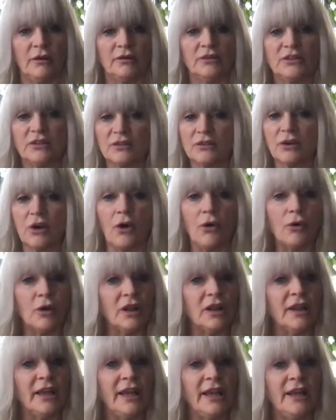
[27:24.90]
just go
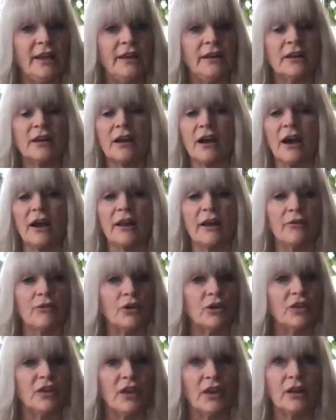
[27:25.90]
clean, cut
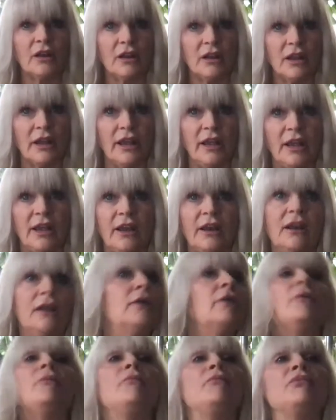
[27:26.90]
everything clean,
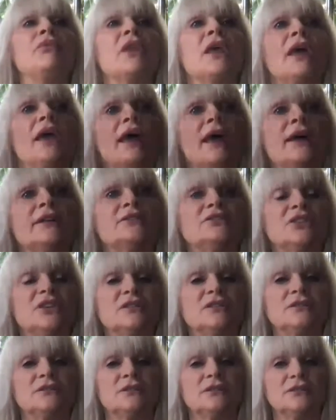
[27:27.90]
and
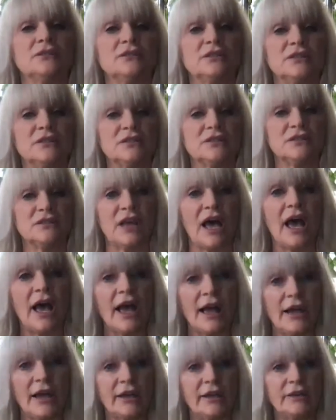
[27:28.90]
just
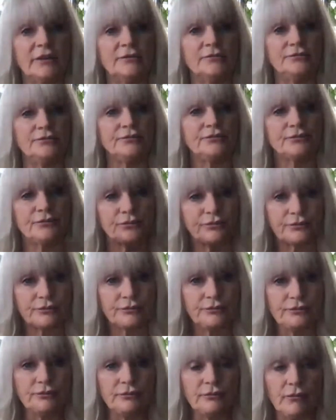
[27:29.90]
decide
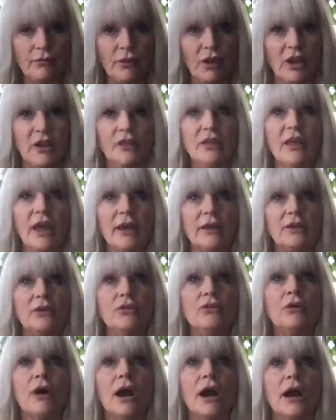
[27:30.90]
that
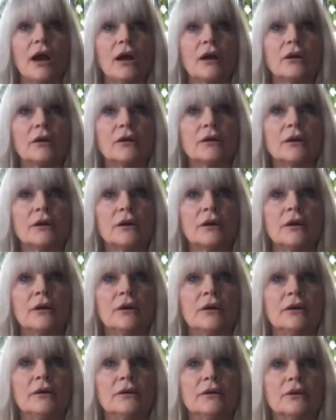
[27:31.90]
you are
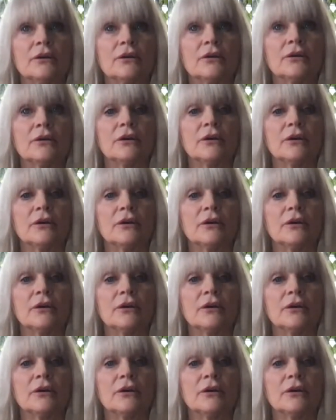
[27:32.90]
g-